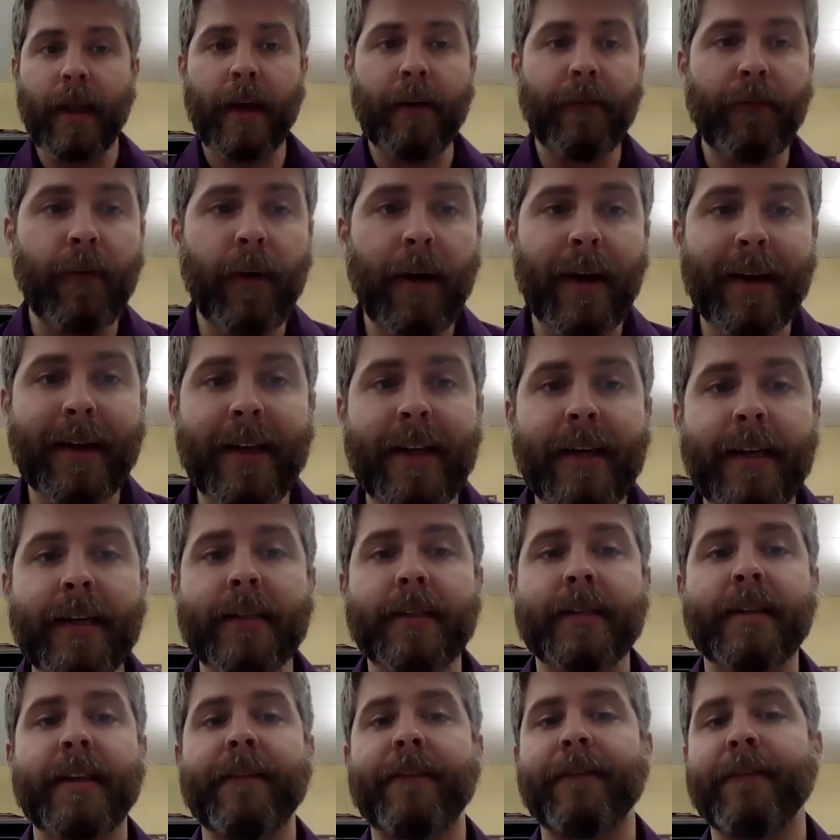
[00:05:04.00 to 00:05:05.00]
nephron
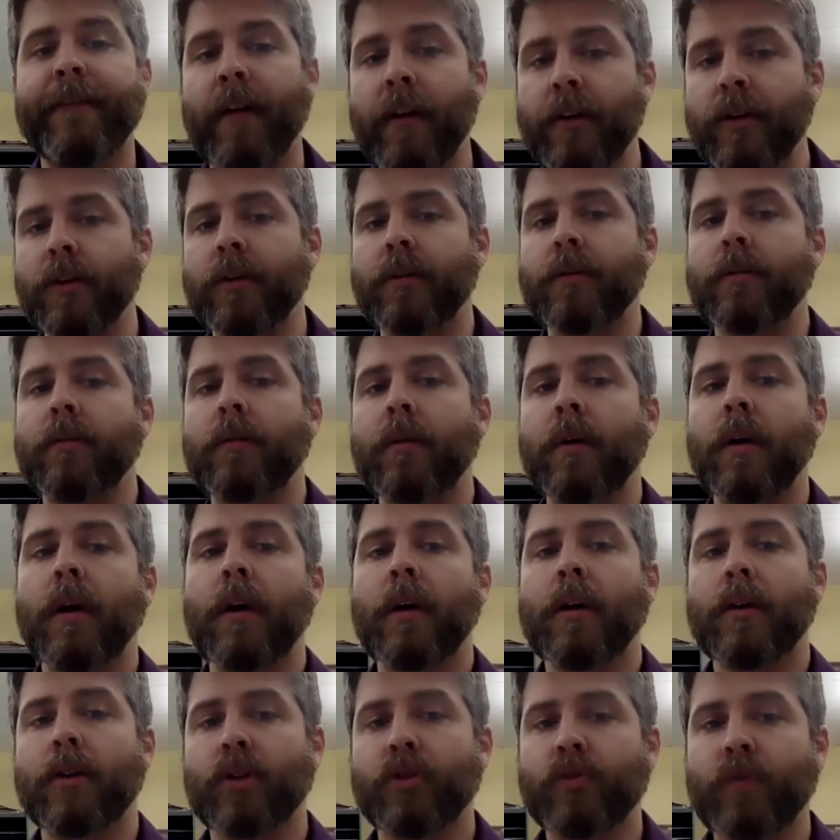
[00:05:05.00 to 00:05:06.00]
is the functional
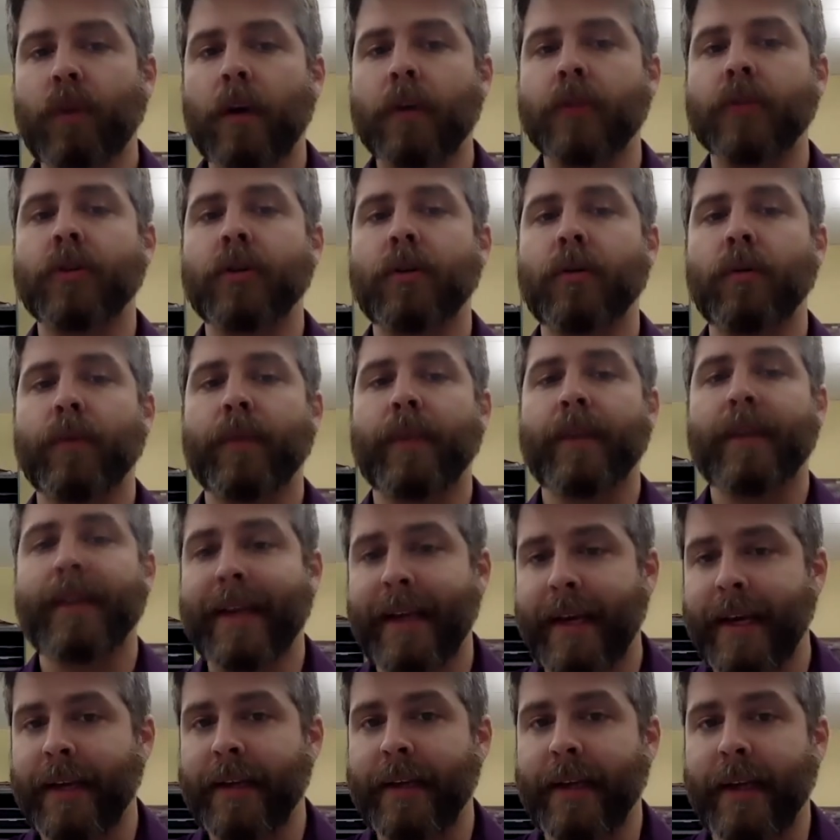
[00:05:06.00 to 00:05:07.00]
structure within the
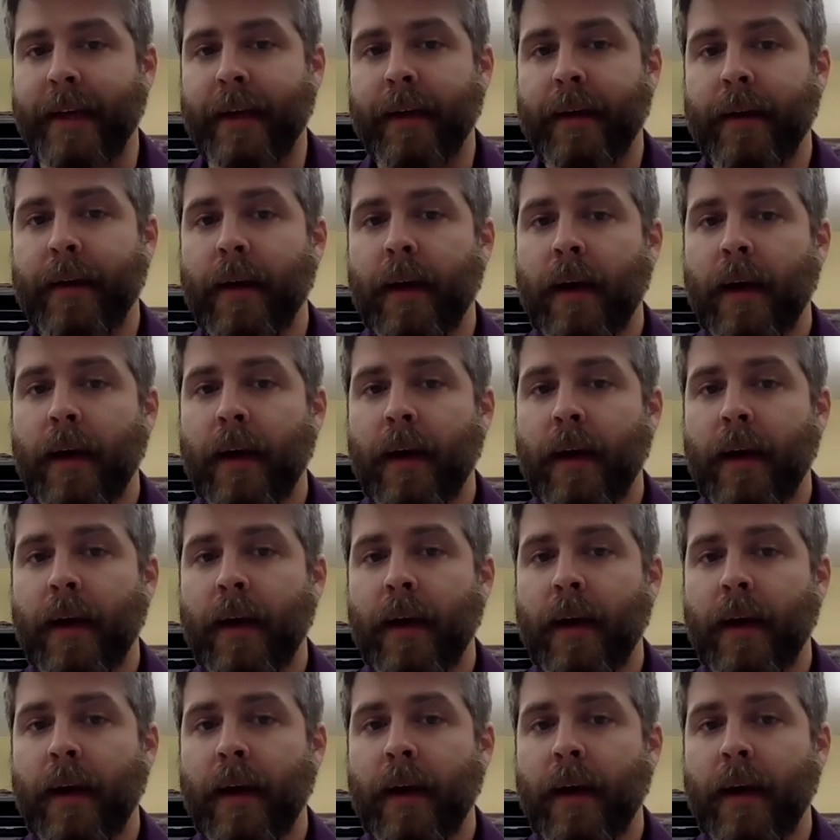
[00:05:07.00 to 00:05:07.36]
kidney.